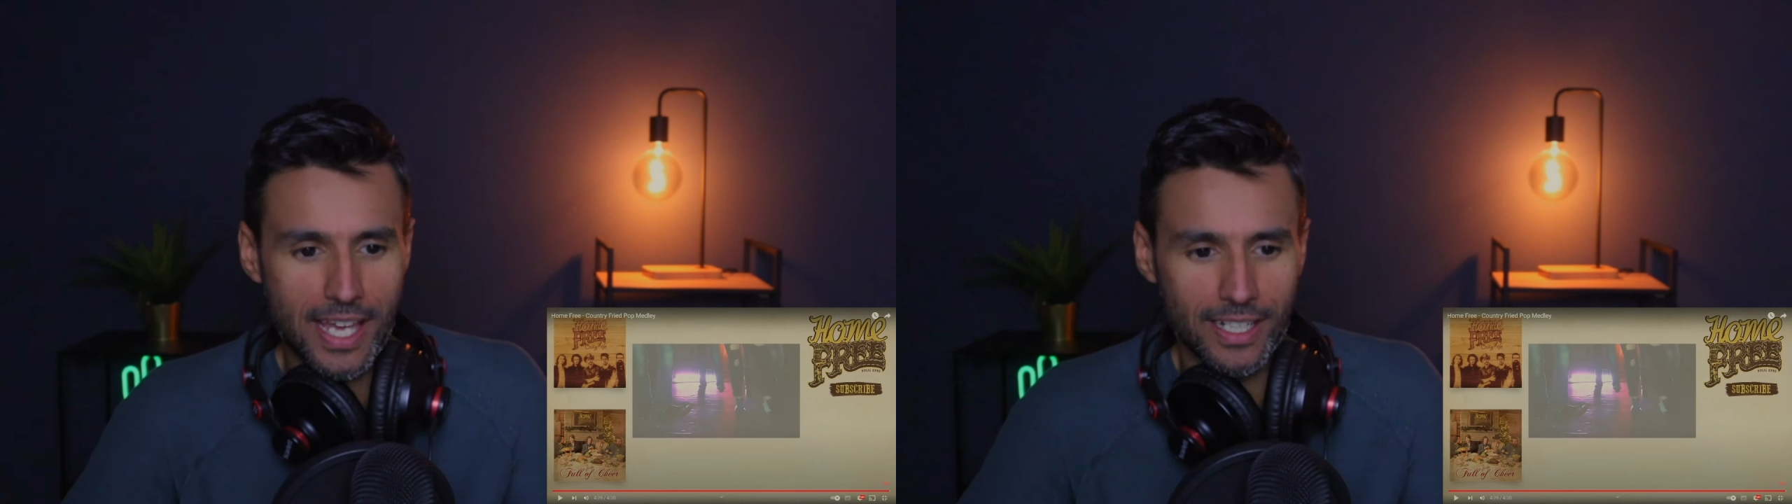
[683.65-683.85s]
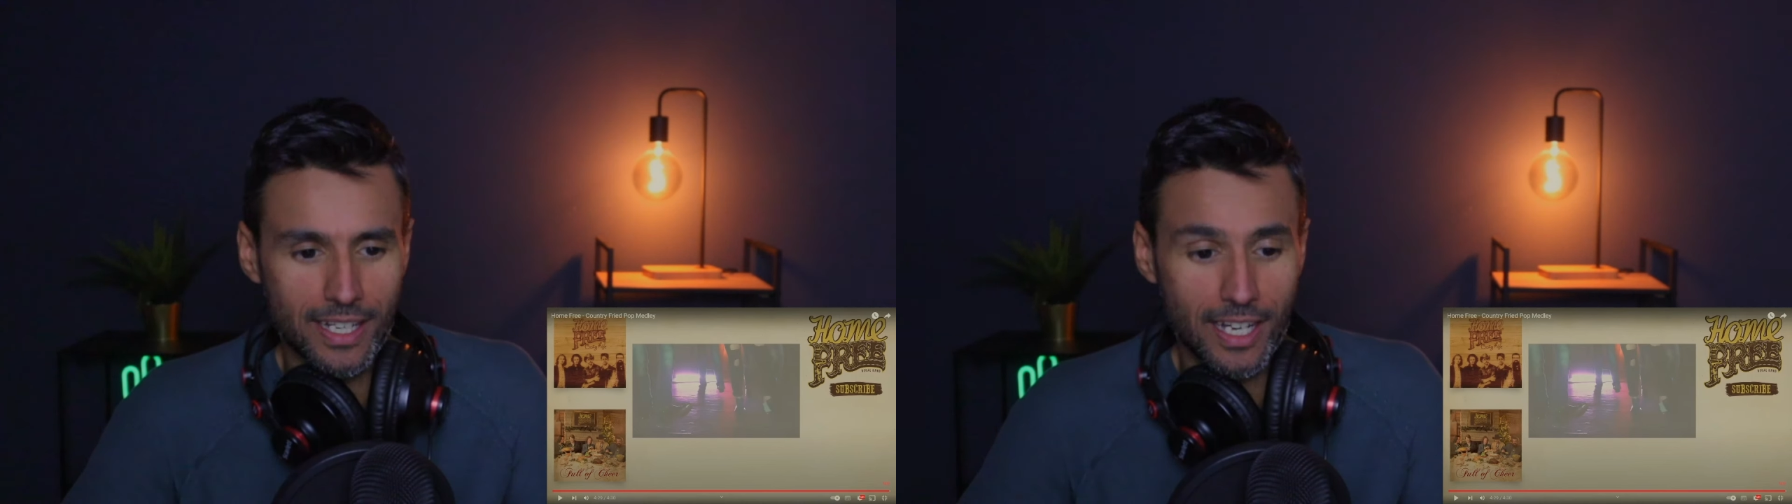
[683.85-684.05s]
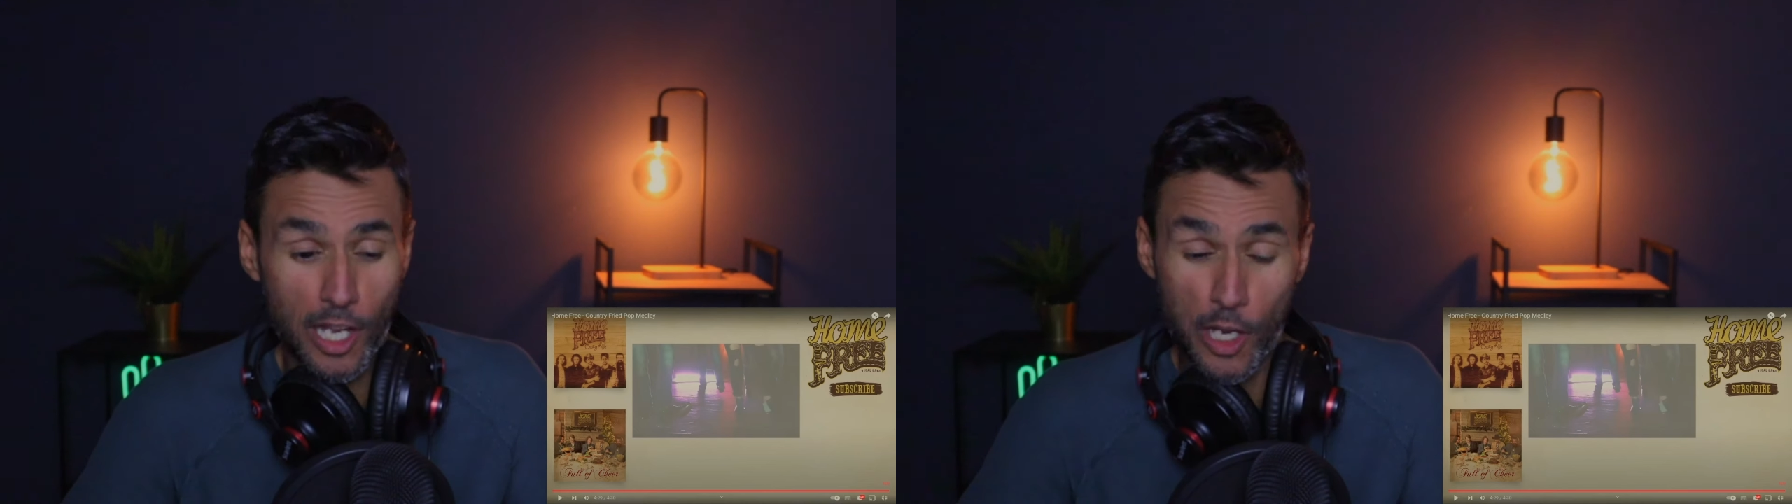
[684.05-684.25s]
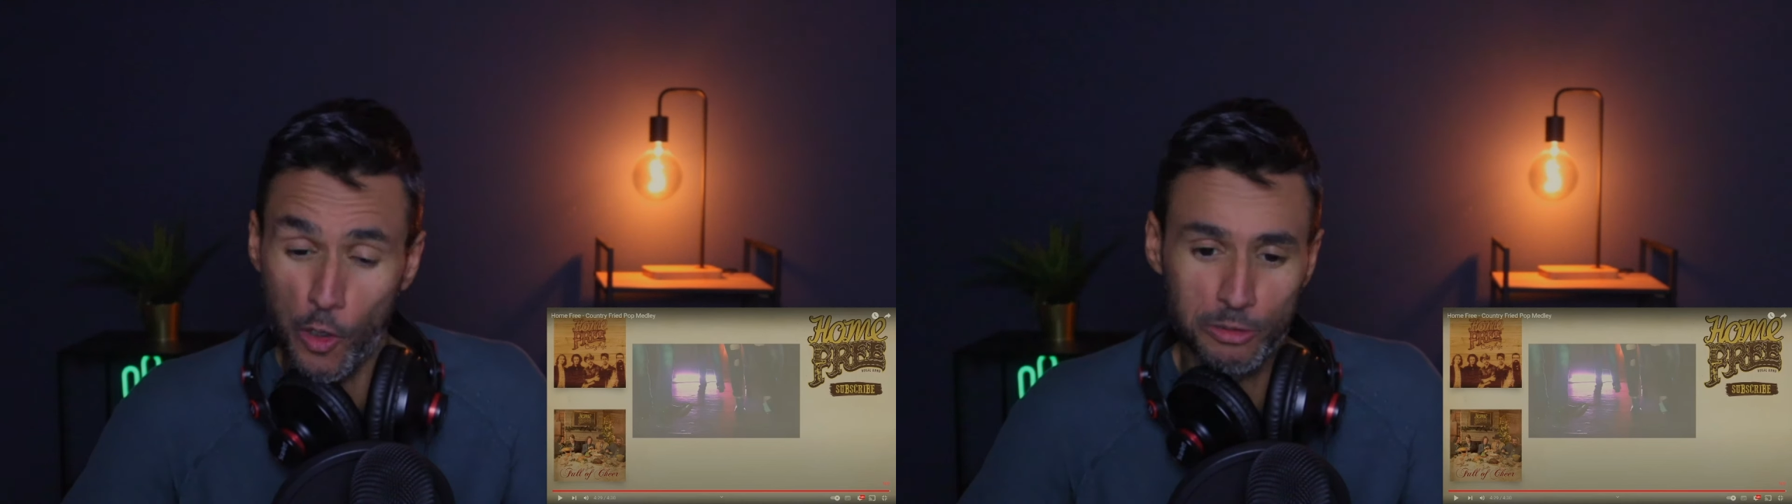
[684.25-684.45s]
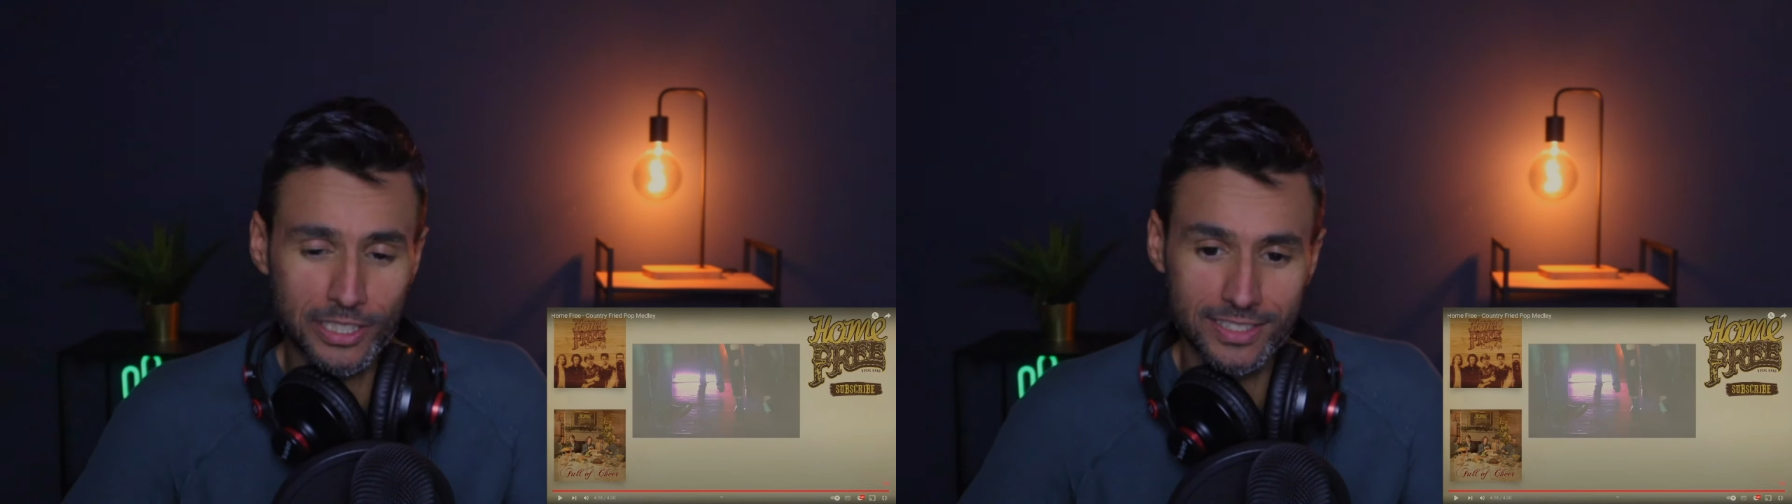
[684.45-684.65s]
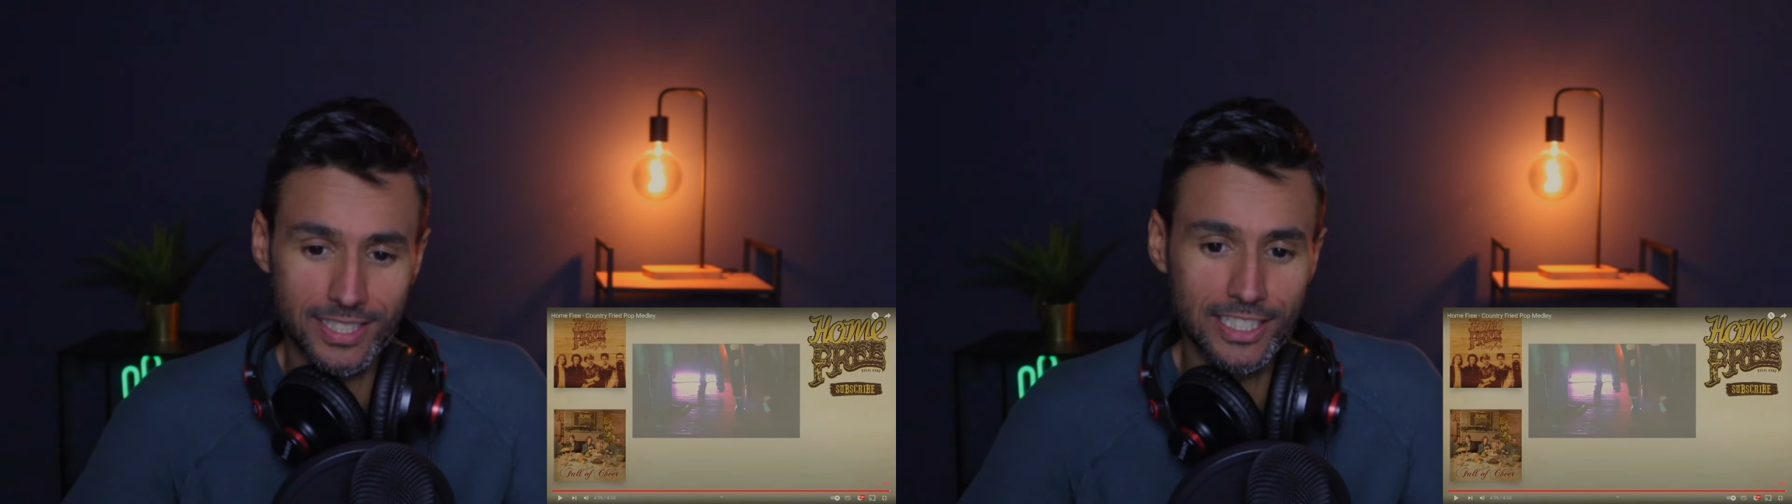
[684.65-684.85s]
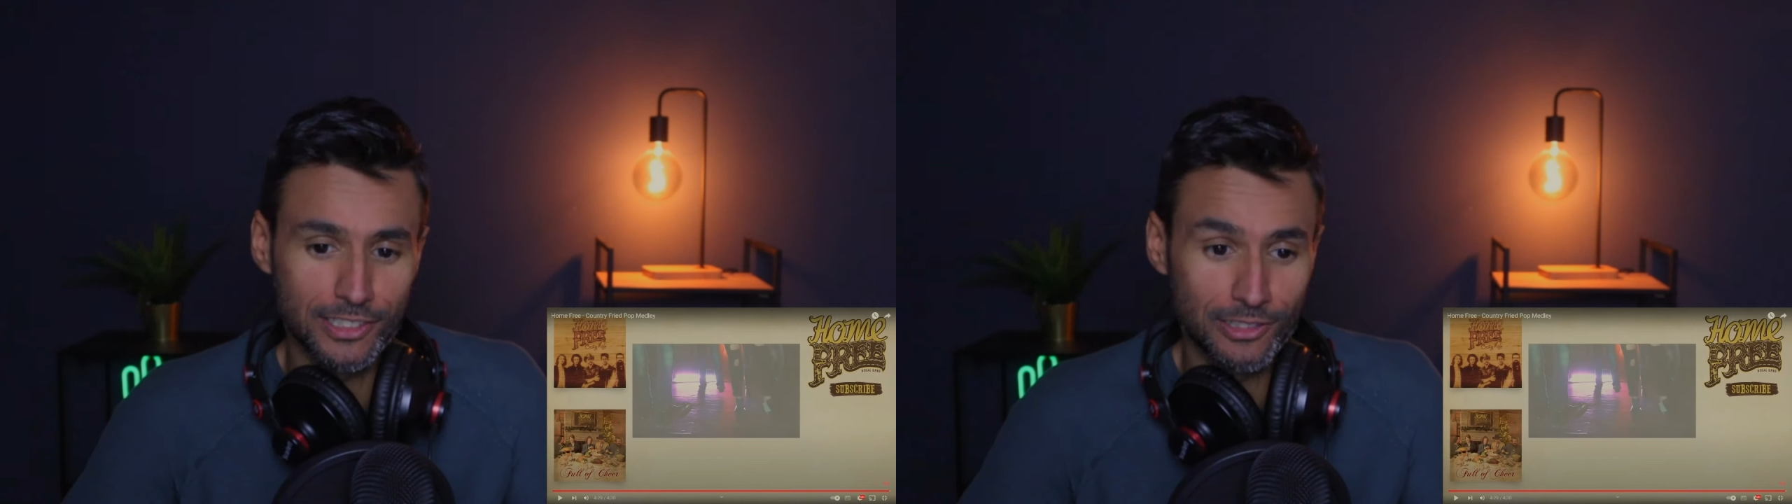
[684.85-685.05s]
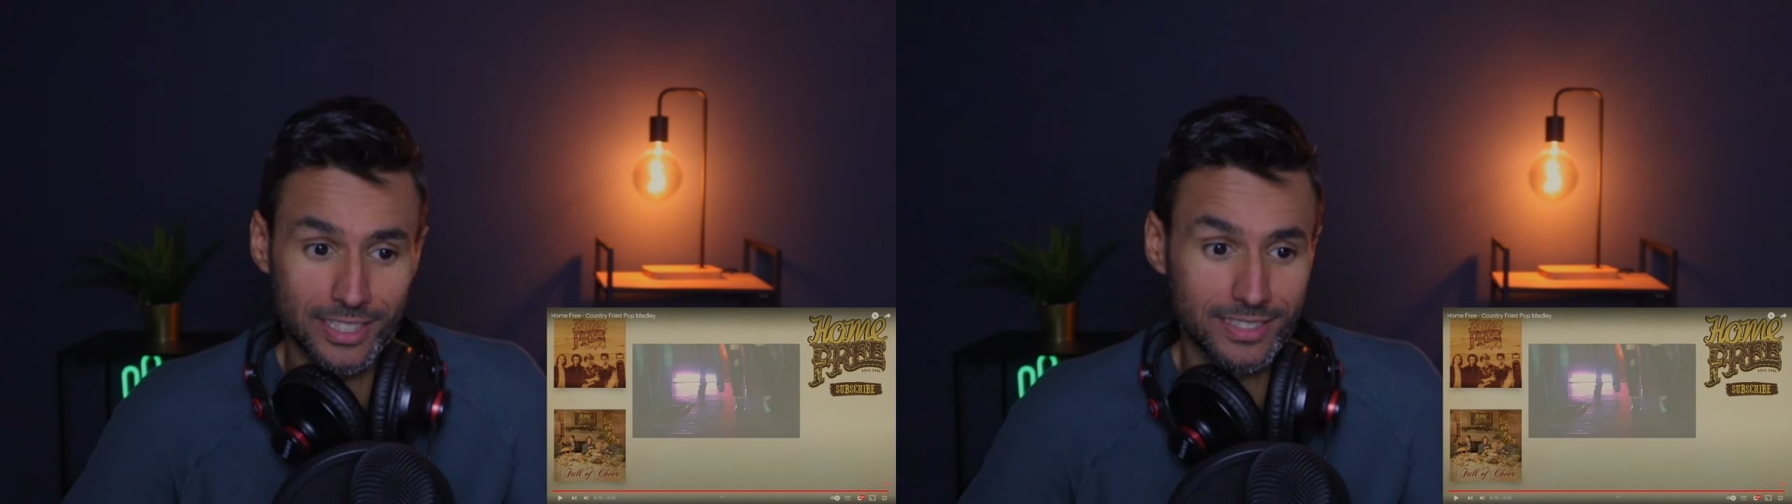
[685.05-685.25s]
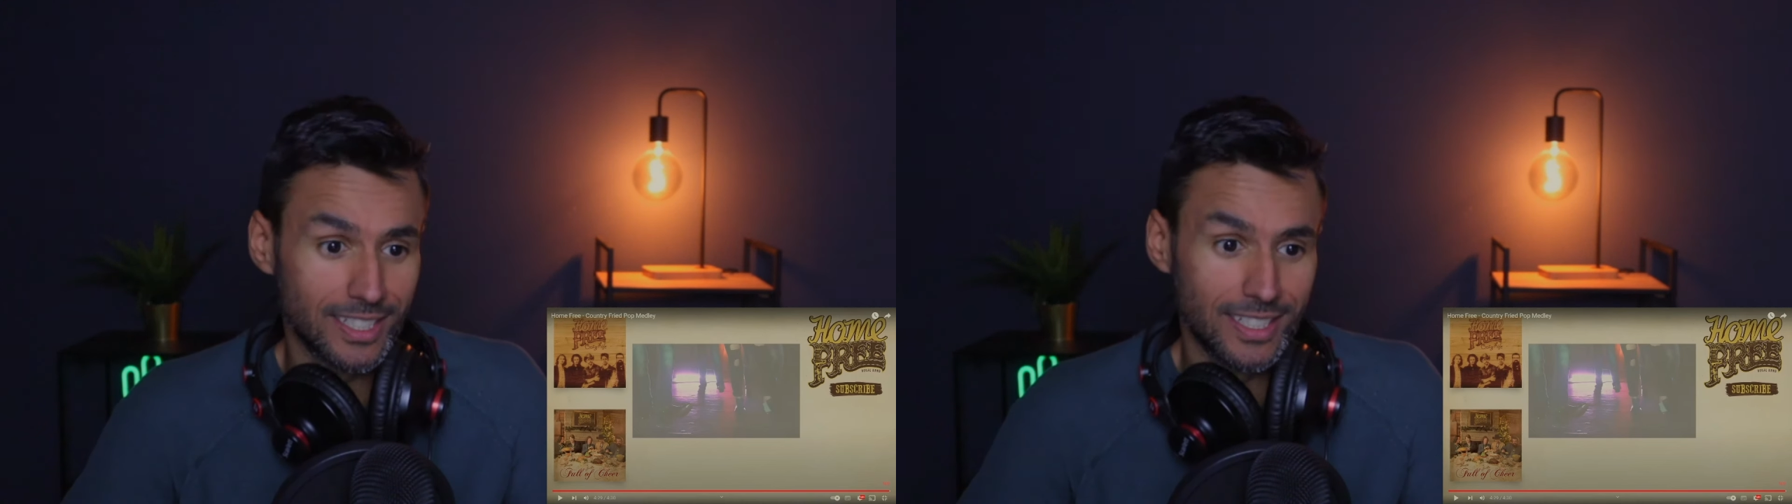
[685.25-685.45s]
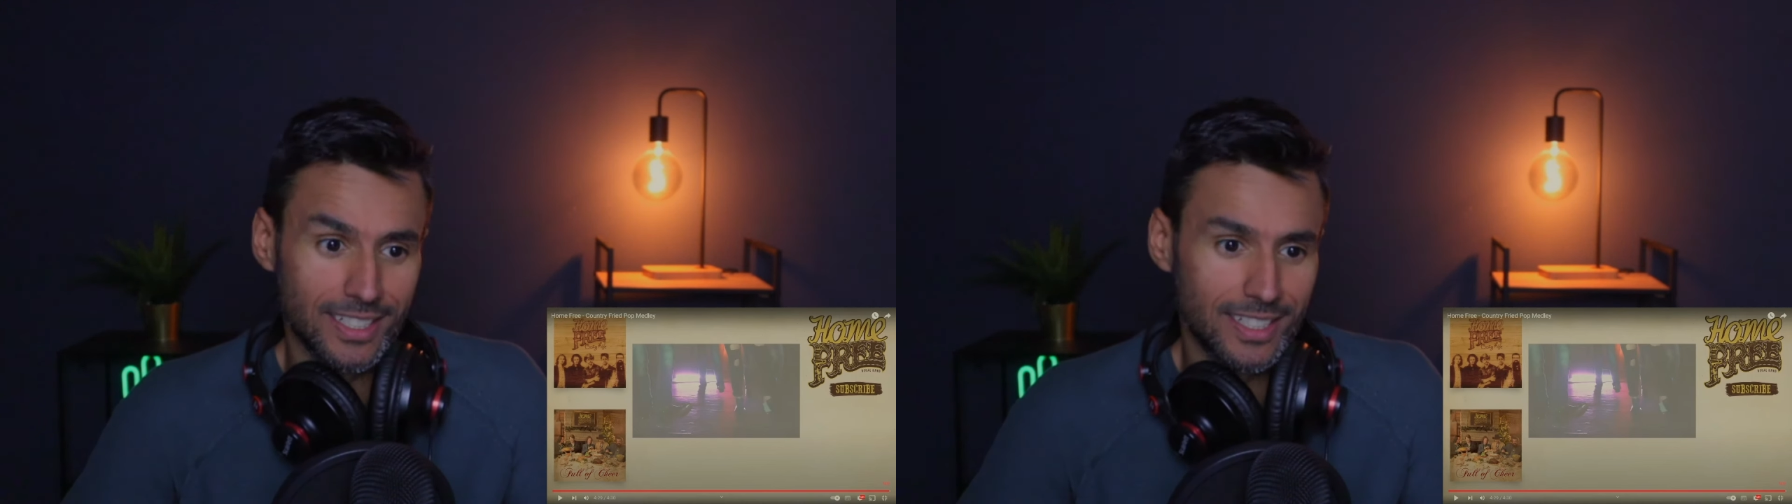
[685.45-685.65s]
and uh, I hope to continue
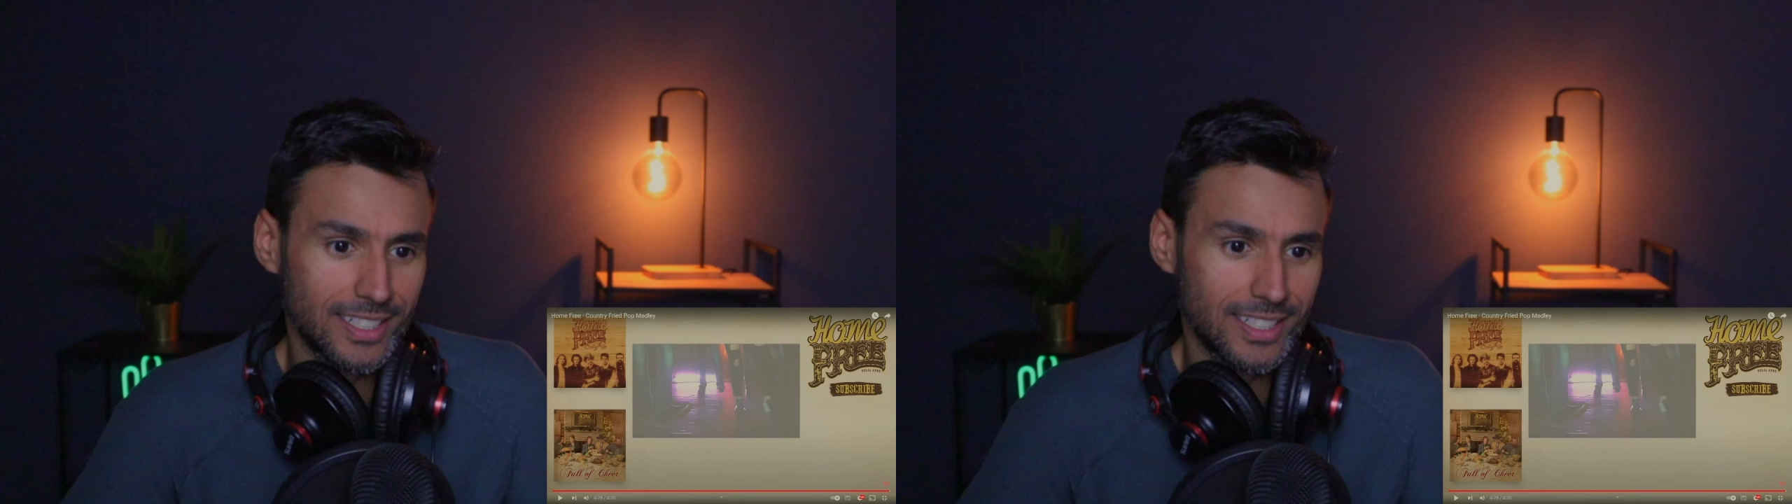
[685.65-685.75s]
because